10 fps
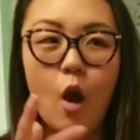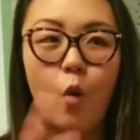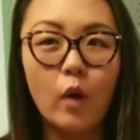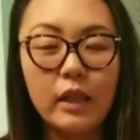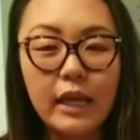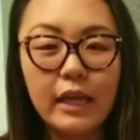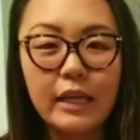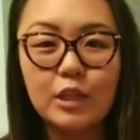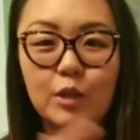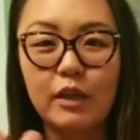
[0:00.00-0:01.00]
One lady,
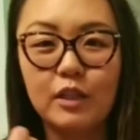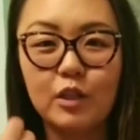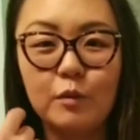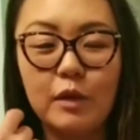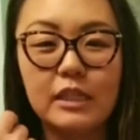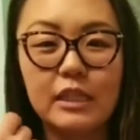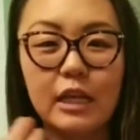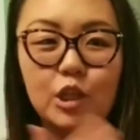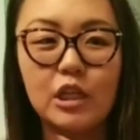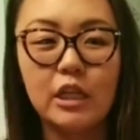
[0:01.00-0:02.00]
she messaged me and said
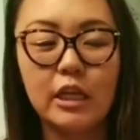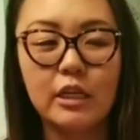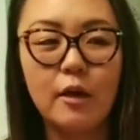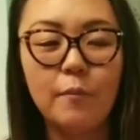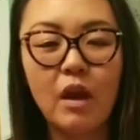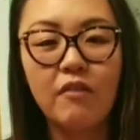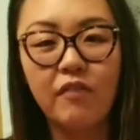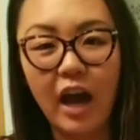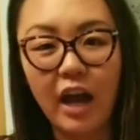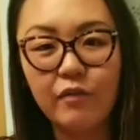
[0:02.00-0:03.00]
she cleaned
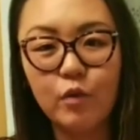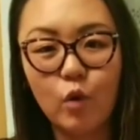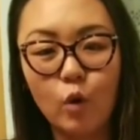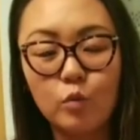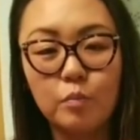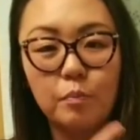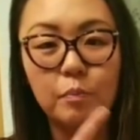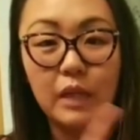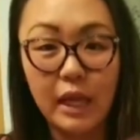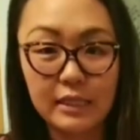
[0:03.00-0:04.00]
5-year-old
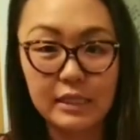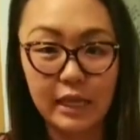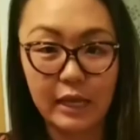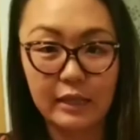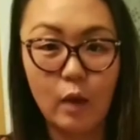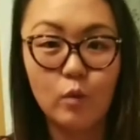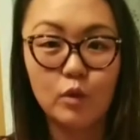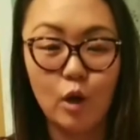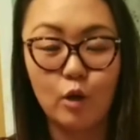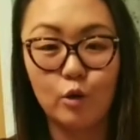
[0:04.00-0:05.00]
blood stain that was
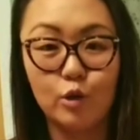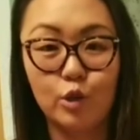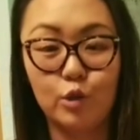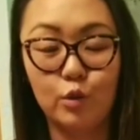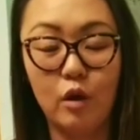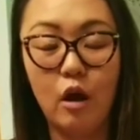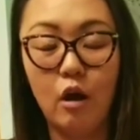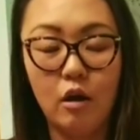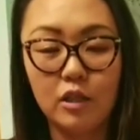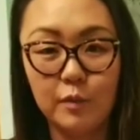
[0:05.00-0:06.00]
on her
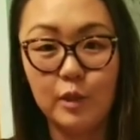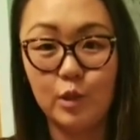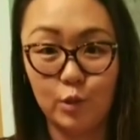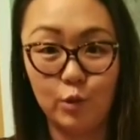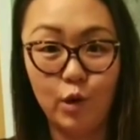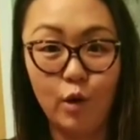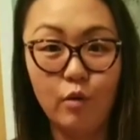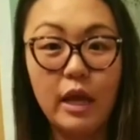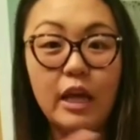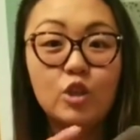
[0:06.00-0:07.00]
husband's suit coat.
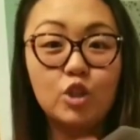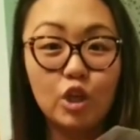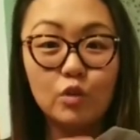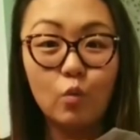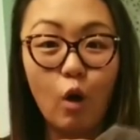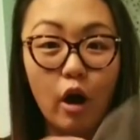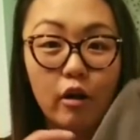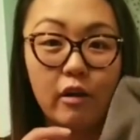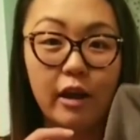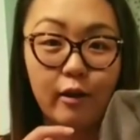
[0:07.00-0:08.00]
Just
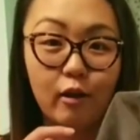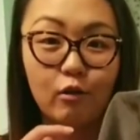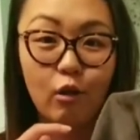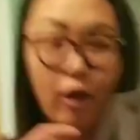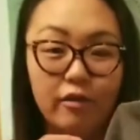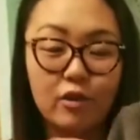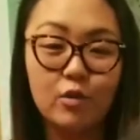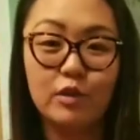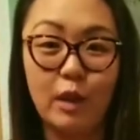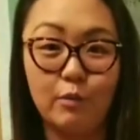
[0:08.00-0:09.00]
water and our cloth, she
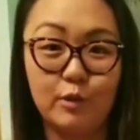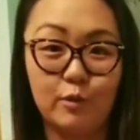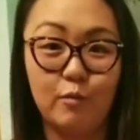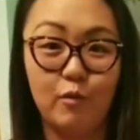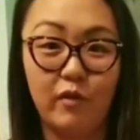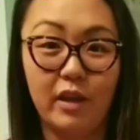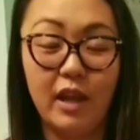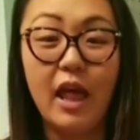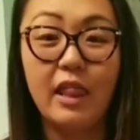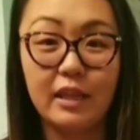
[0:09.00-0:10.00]
was able to remove it.
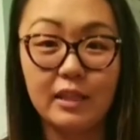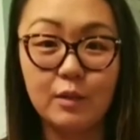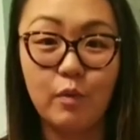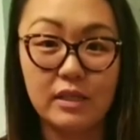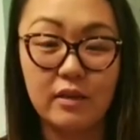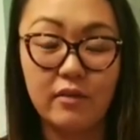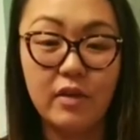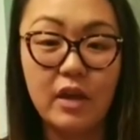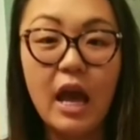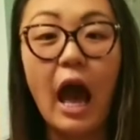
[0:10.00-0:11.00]
That's impressive.
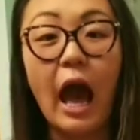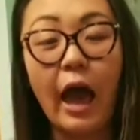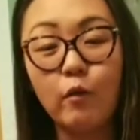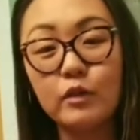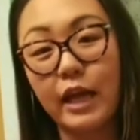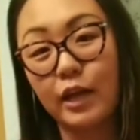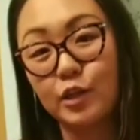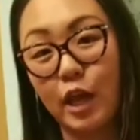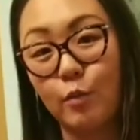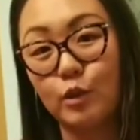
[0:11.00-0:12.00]
I was
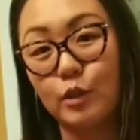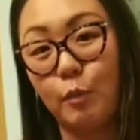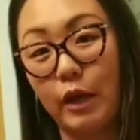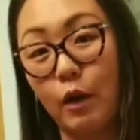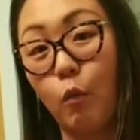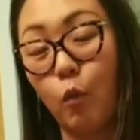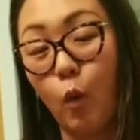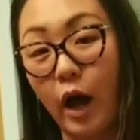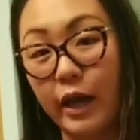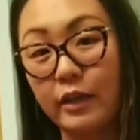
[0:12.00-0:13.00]
actually able to pick up
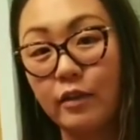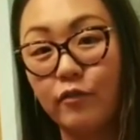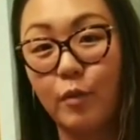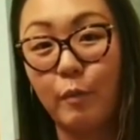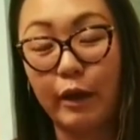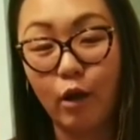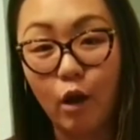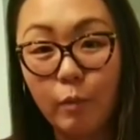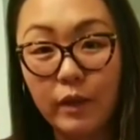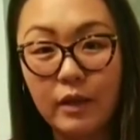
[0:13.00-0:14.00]
wine from my
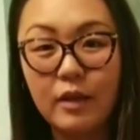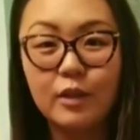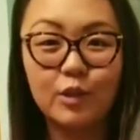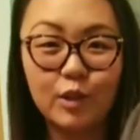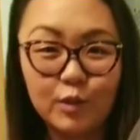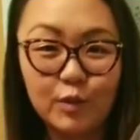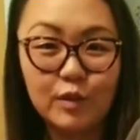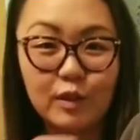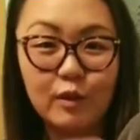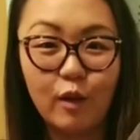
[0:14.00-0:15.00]
carpet just using
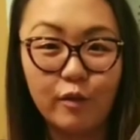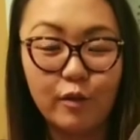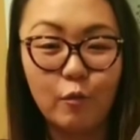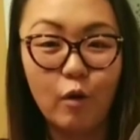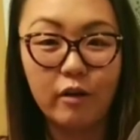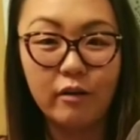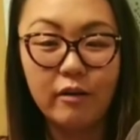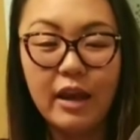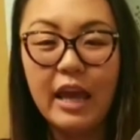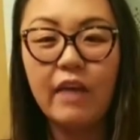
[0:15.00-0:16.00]
the cloth and water.
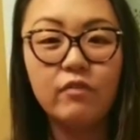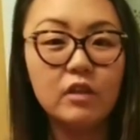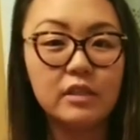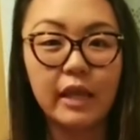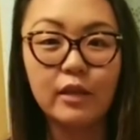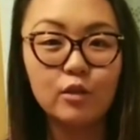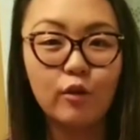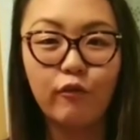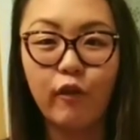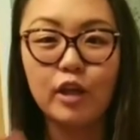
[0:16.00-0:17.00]
If the stains are
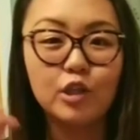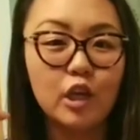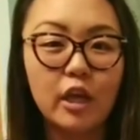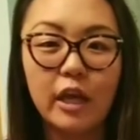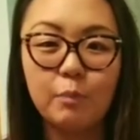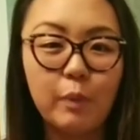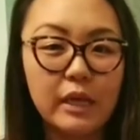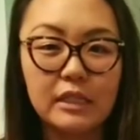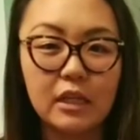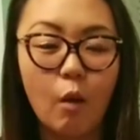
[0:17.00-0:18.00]
fresh, it
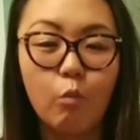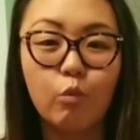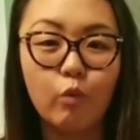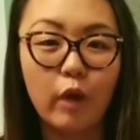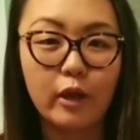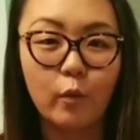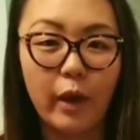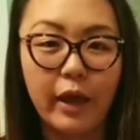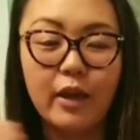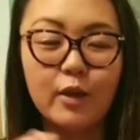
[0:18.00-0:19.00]
picks it up right
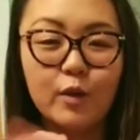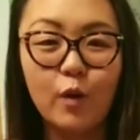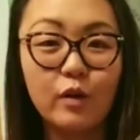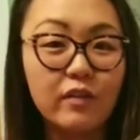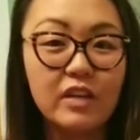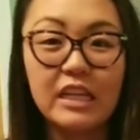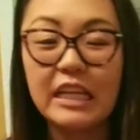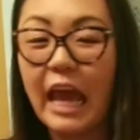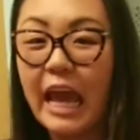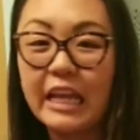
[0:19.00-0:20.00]
away. You don't even need
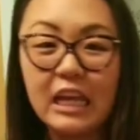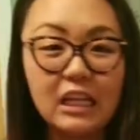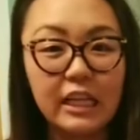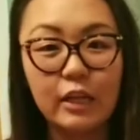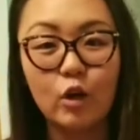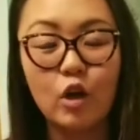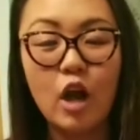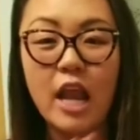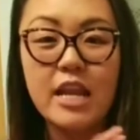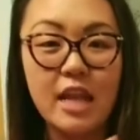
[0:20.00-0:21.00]
any cleaner,
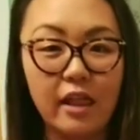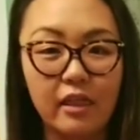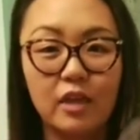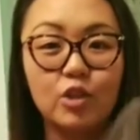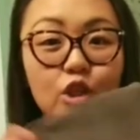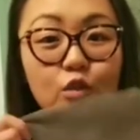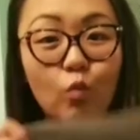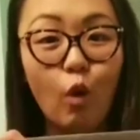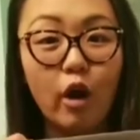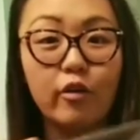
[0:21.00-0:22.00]
nothing. Just
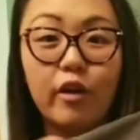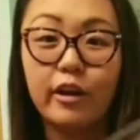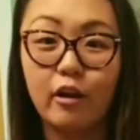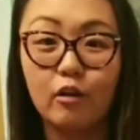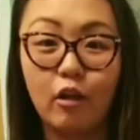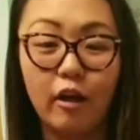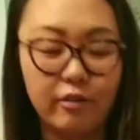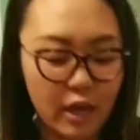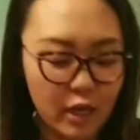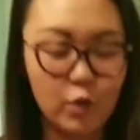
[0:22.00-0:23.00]
water and our cloth.
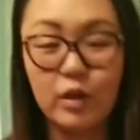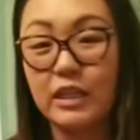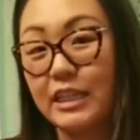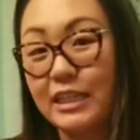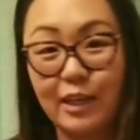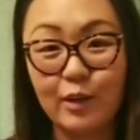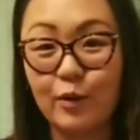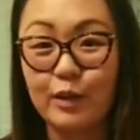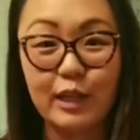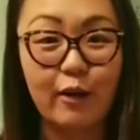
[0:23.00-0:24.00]
You can detail your
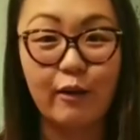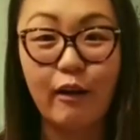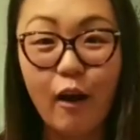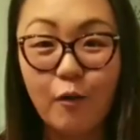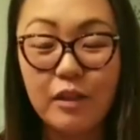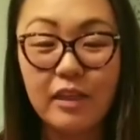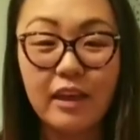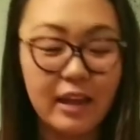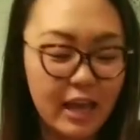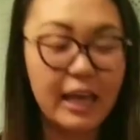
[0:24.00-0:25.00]
entire car with
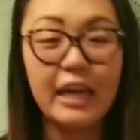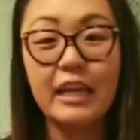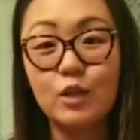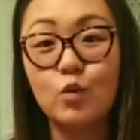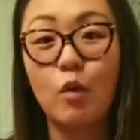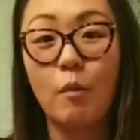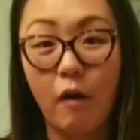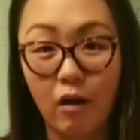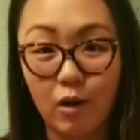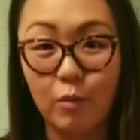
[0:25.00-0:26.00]
it. It is
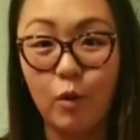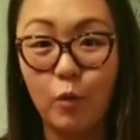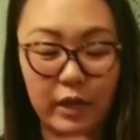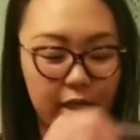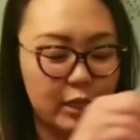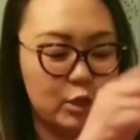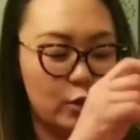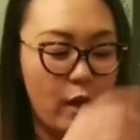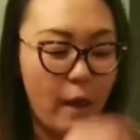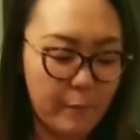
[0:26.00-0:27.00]
remarkable what it can do.
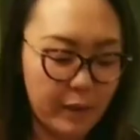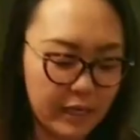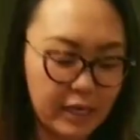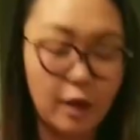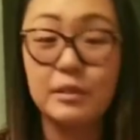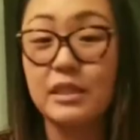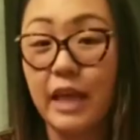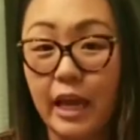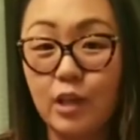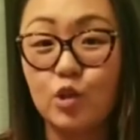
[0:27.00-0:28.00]
Picking up
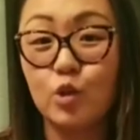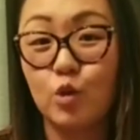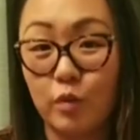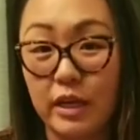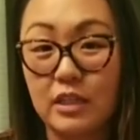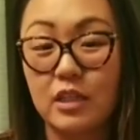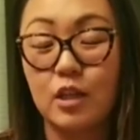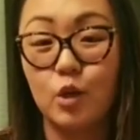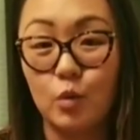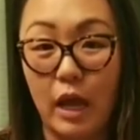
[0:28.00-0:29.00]
stains, grease,
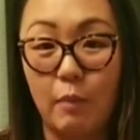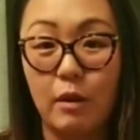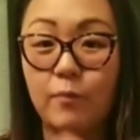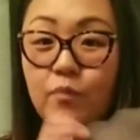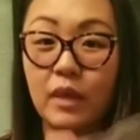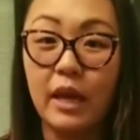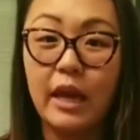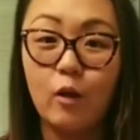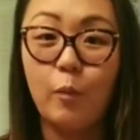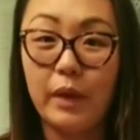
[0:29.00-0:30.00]
you name it.
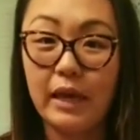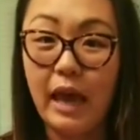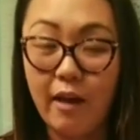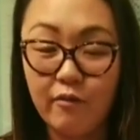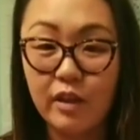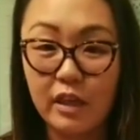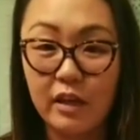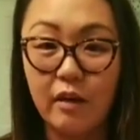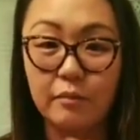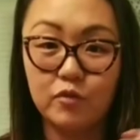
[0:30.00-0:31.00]
It'll pick everything
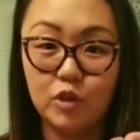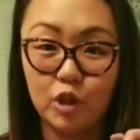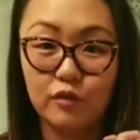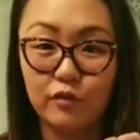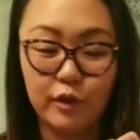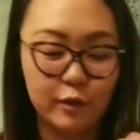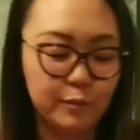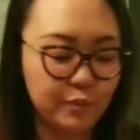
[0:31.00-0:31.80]
up just for you.